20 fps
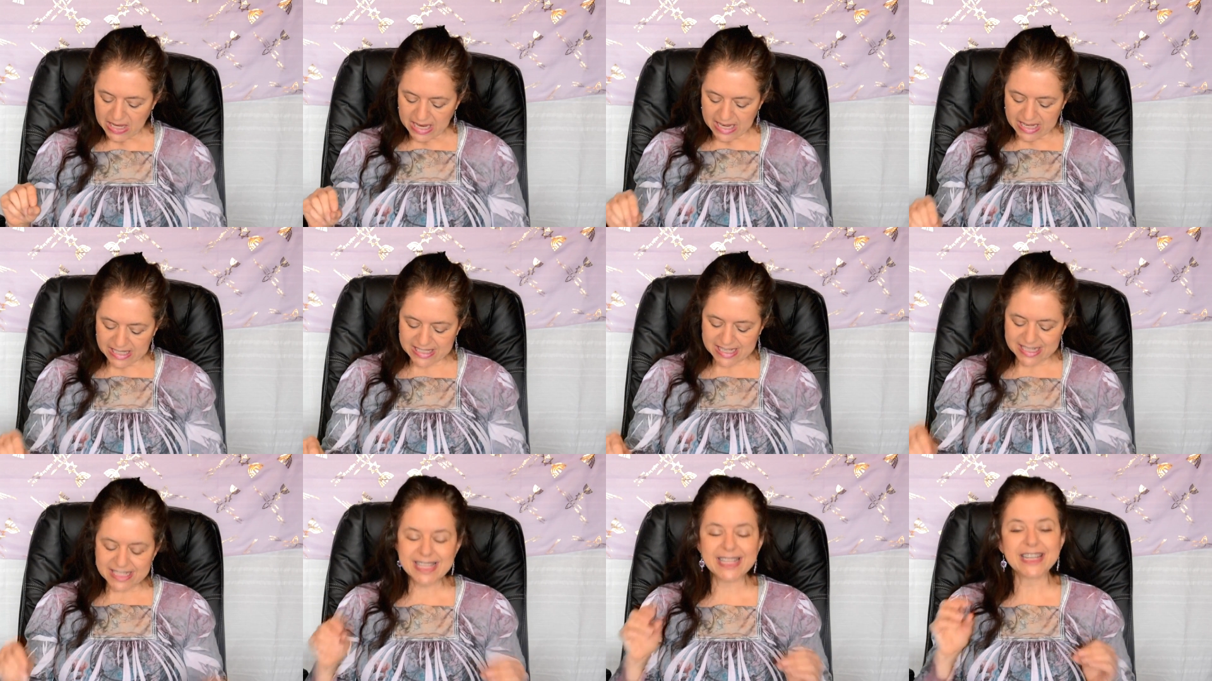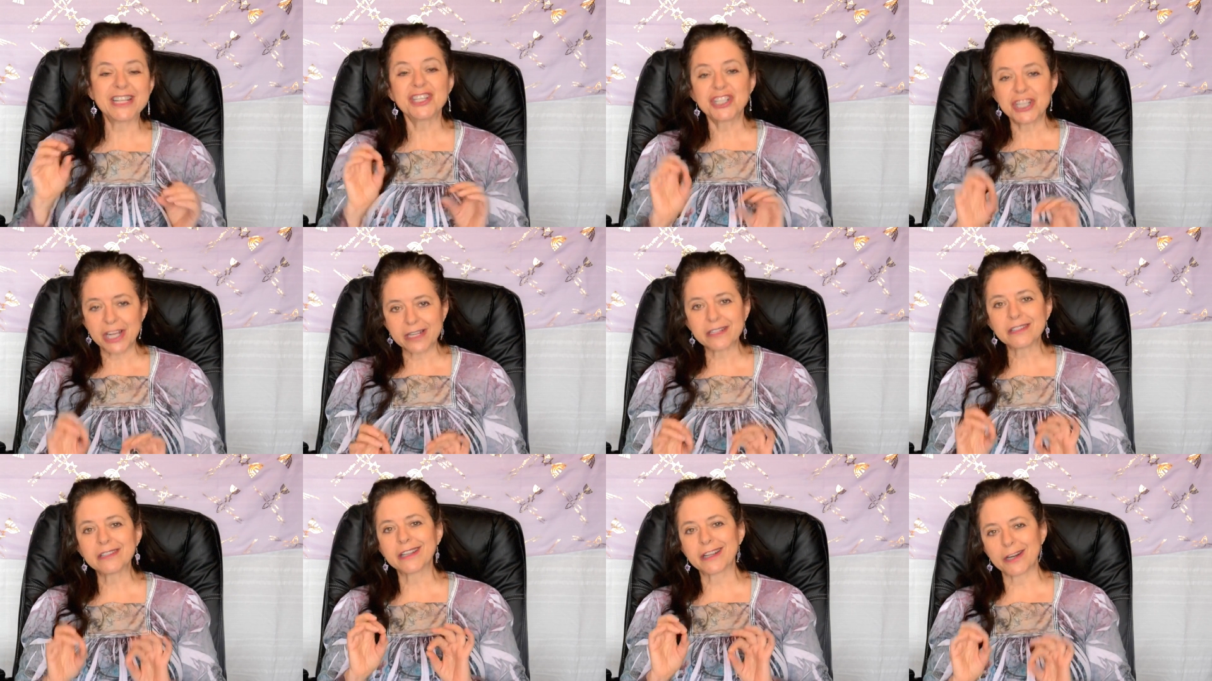It says that a
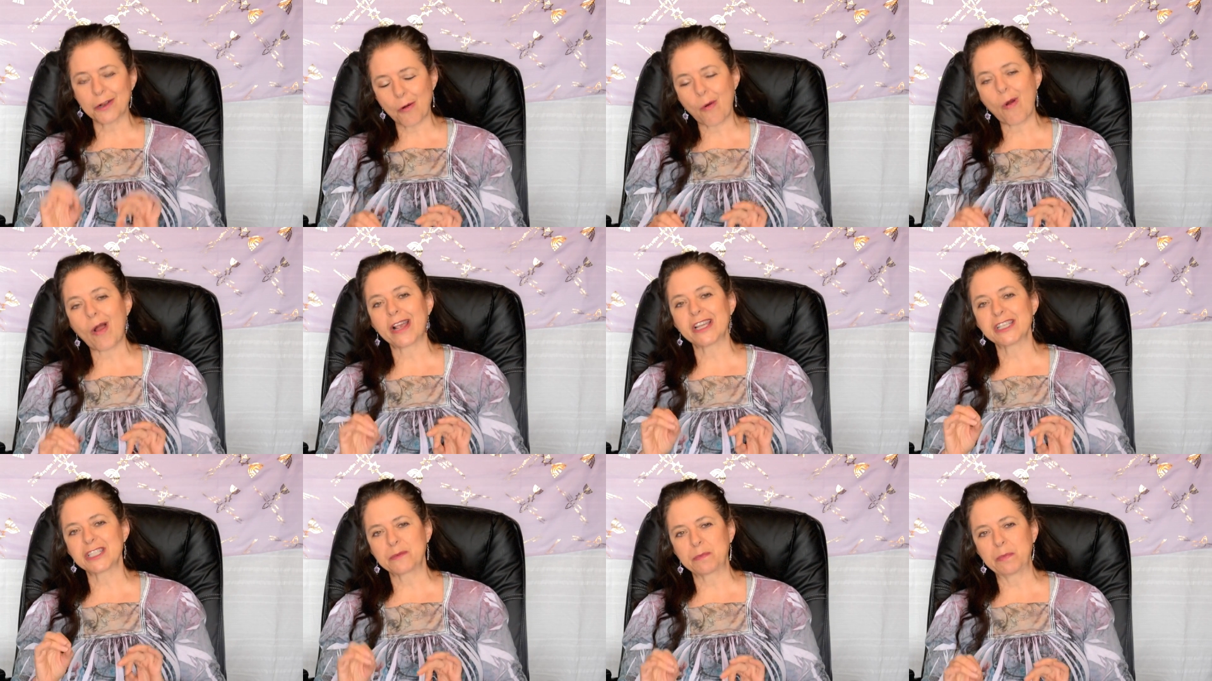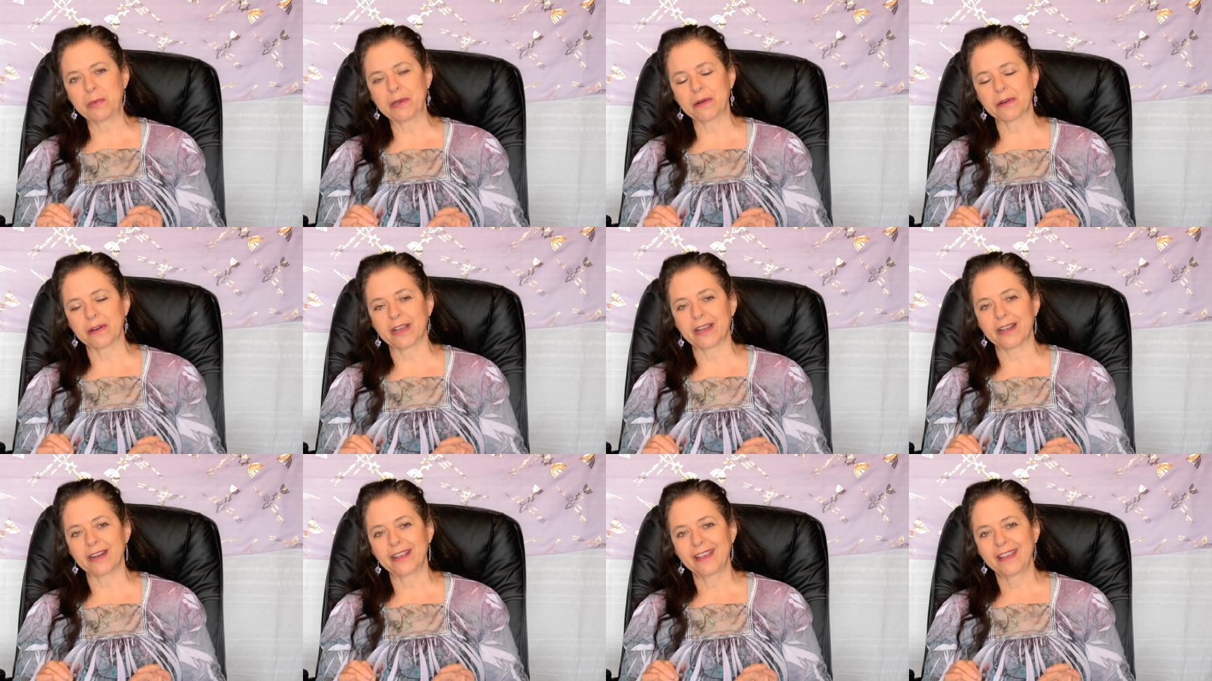gentle and a quiet
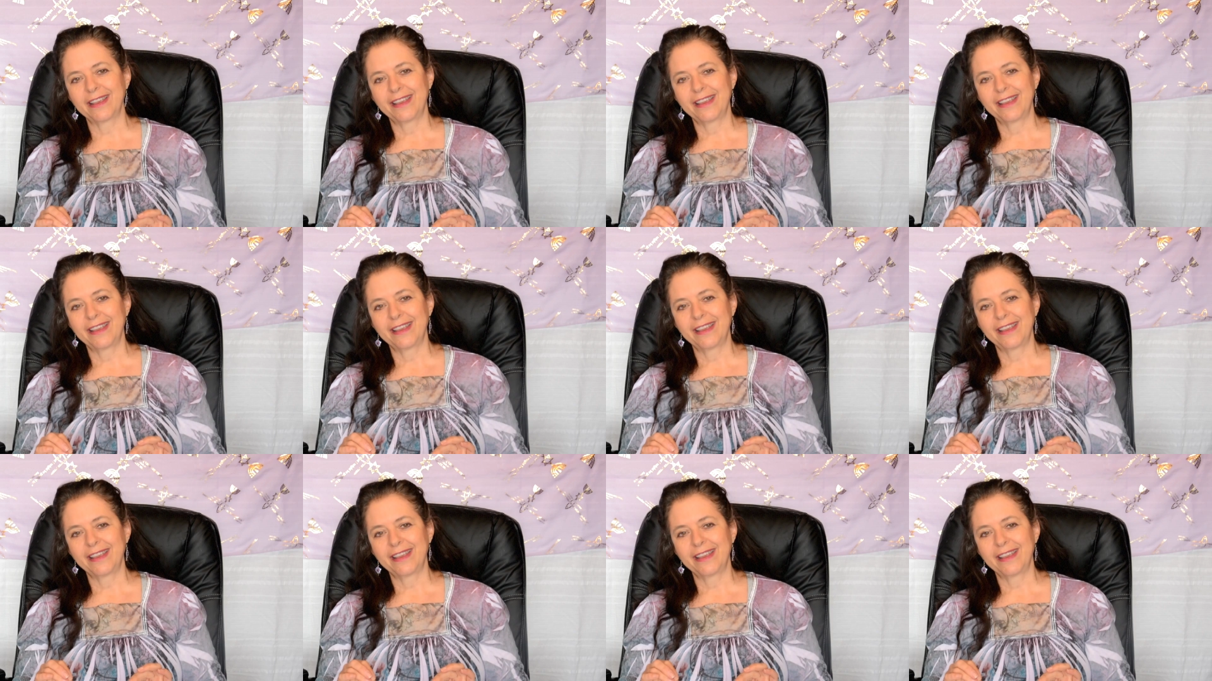spirit